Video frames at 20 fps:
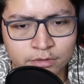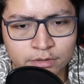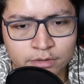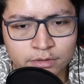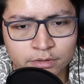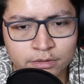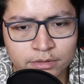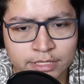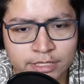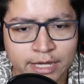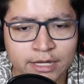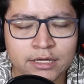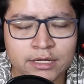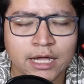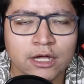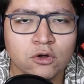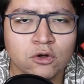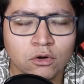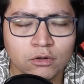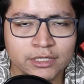Yeah, a
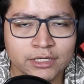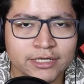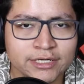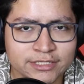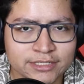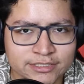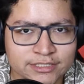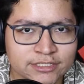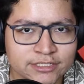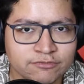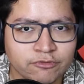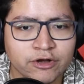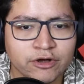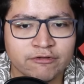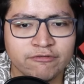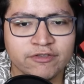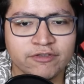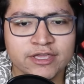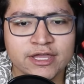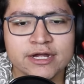goal and an assist for
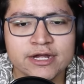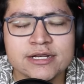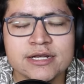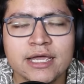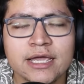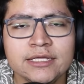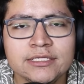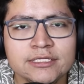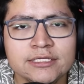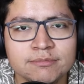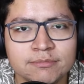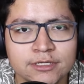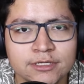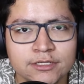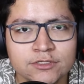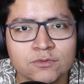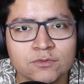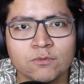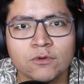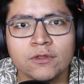Rafinha, 90
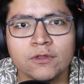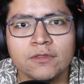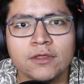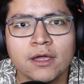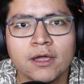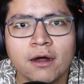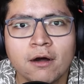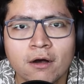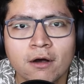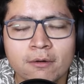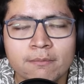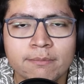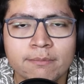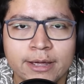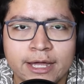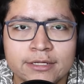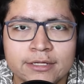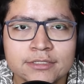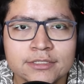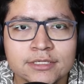minutes, wearing the
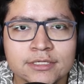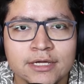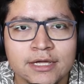armband.